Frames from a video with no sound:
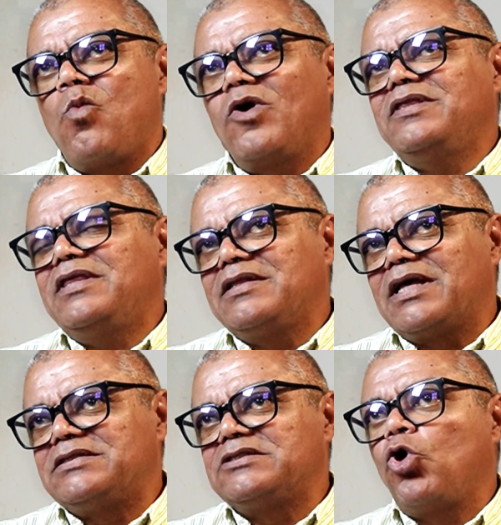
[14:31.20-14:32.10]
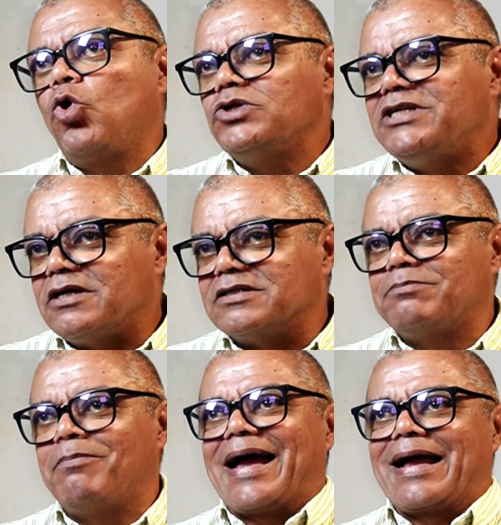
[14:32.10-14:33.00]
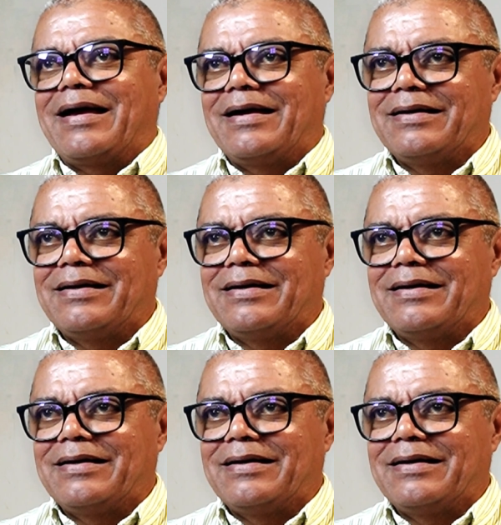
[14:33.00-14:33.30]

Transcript: One thing that is holding us back